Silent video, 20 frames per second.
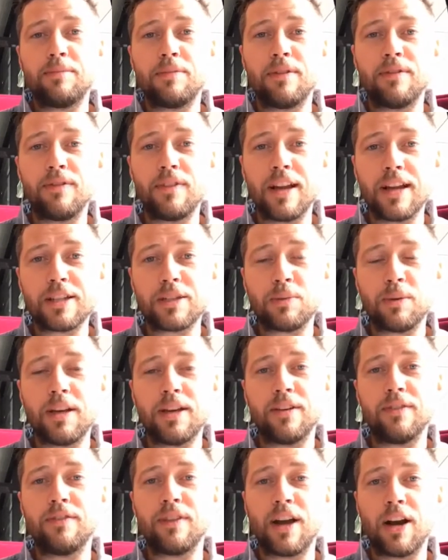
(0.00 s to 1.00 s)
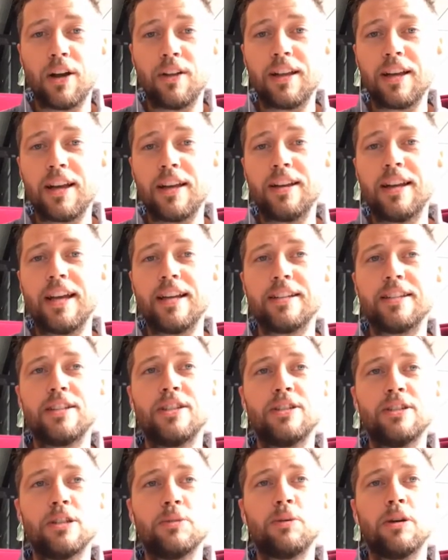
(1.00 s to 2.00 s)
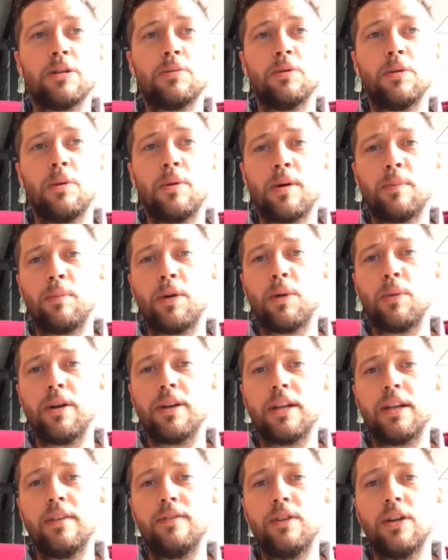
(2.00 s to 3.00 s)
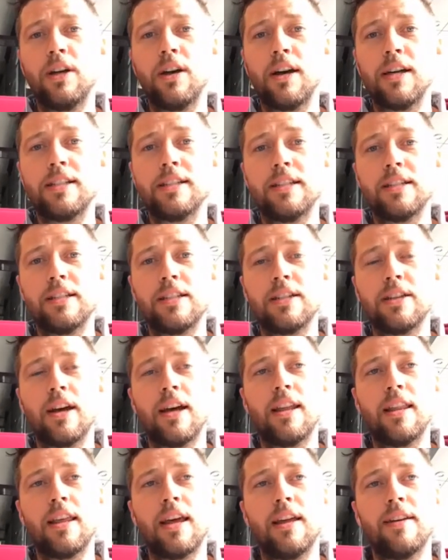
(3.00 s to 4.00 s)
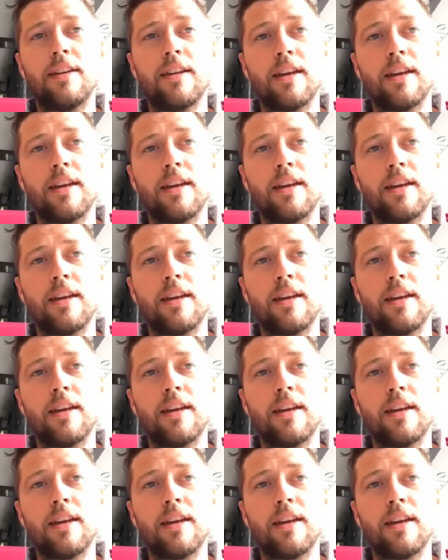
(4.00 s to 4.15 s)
but next week, and I'll announce as soon as possible, but I want to give you guys the insight that